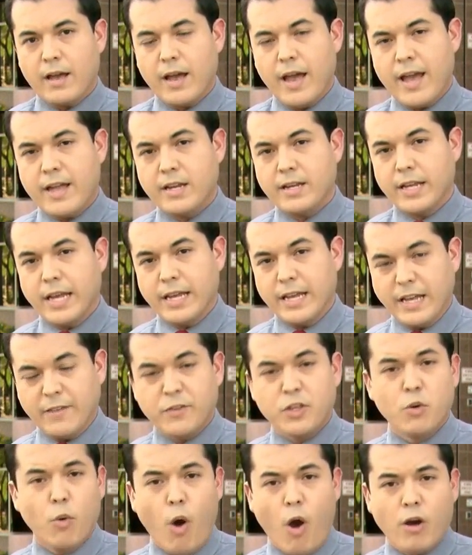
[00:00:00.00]
And
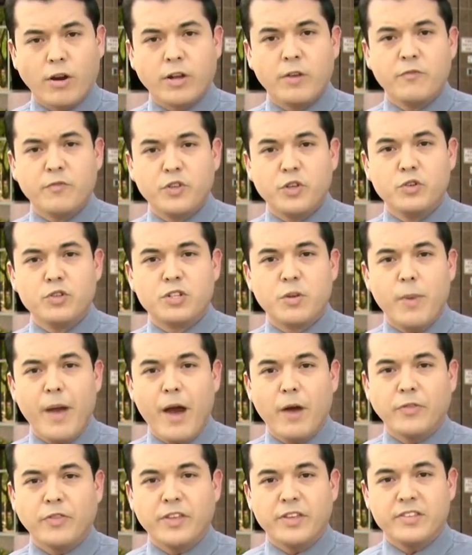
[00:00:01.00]
if you are confused
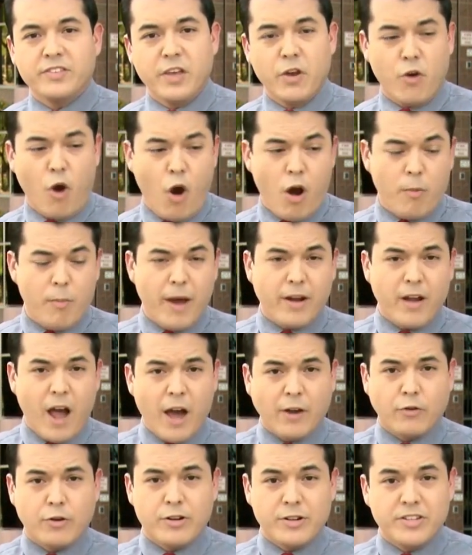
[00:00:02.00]
about this, there are about
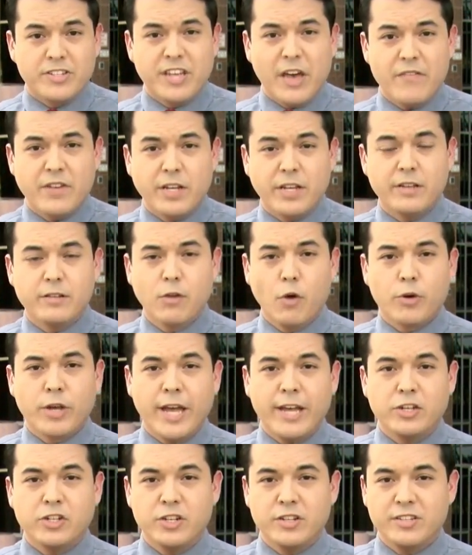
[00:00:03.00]
170
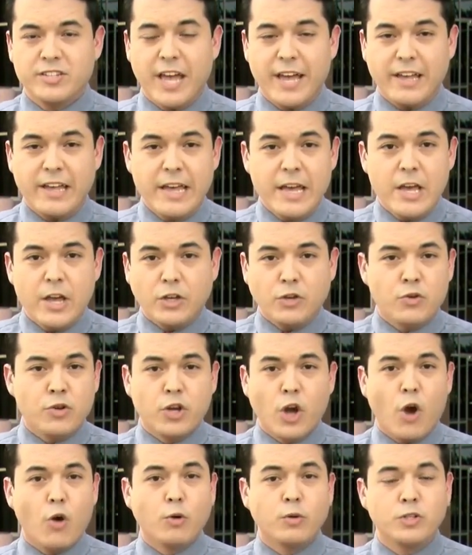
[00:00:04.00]
locations that you can
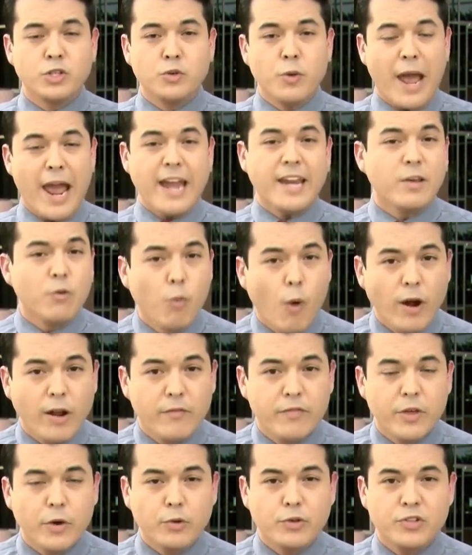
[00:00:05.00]
go to any one
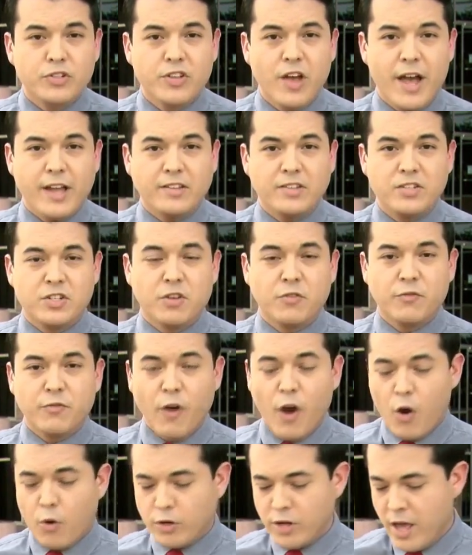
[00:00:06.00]
of those sites to
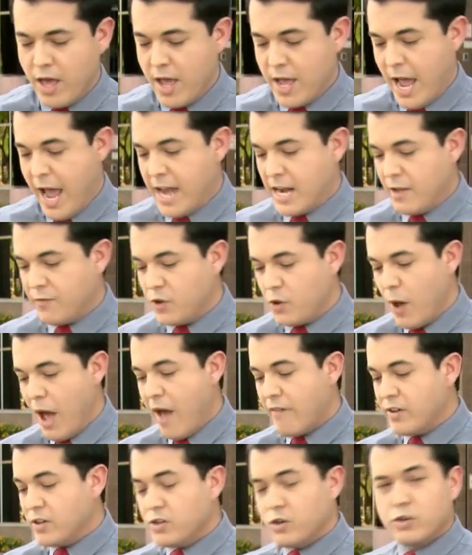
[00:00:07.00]
vote. And if you
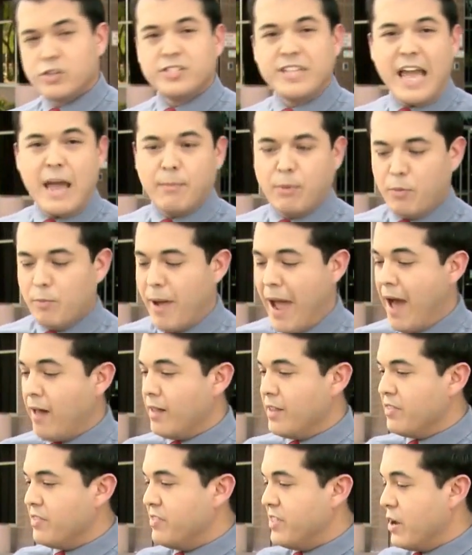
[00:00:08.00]
have a, your sample
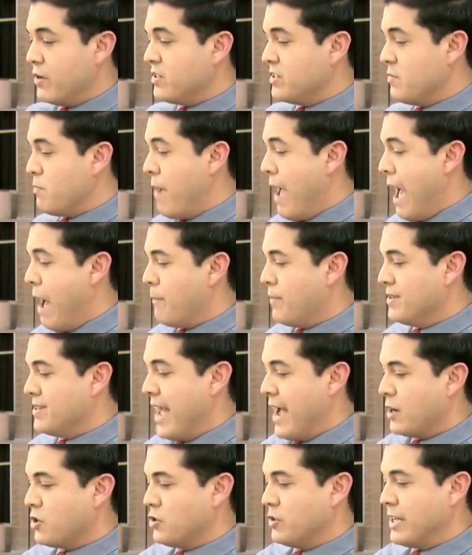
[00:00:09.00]
ballot, this map is
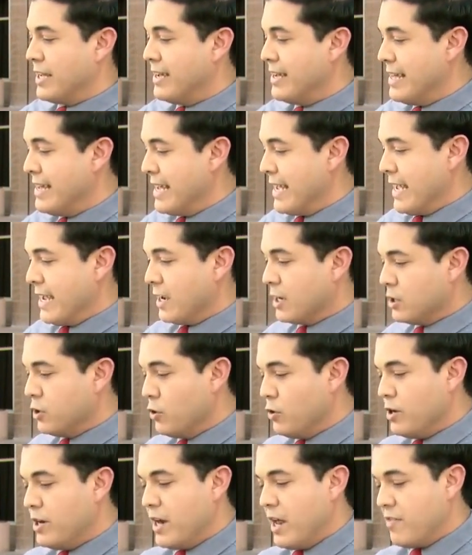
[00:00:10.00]
actually
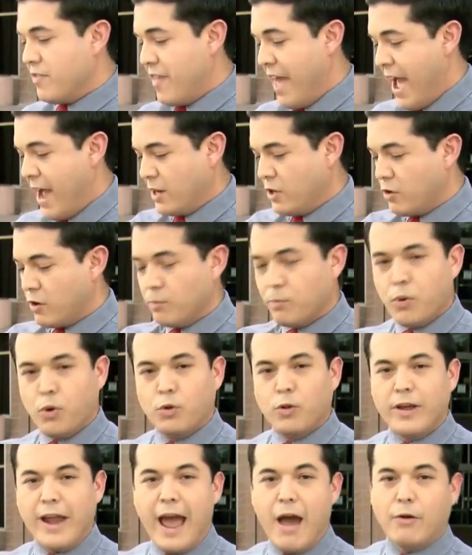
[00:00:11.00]
included in that. You can
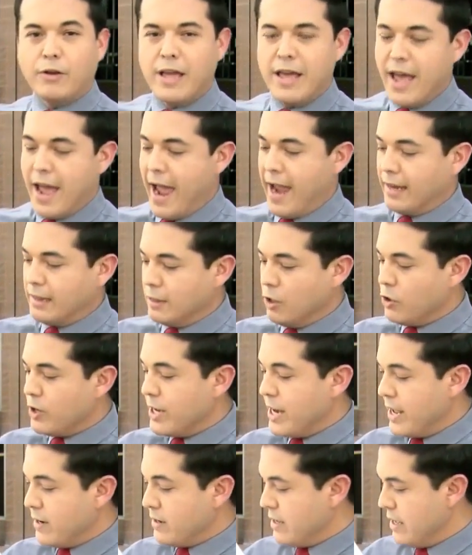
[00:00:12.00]
pull it out and look
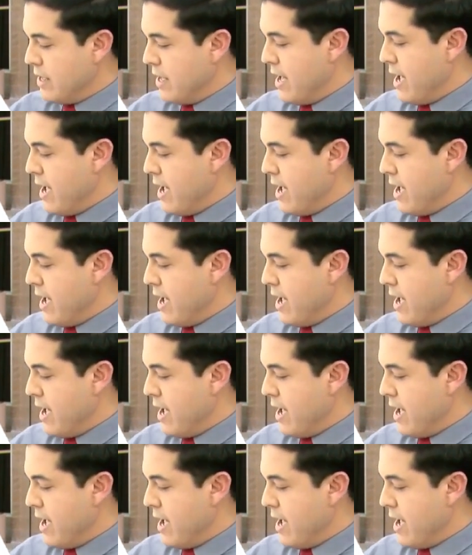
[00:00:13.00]
at it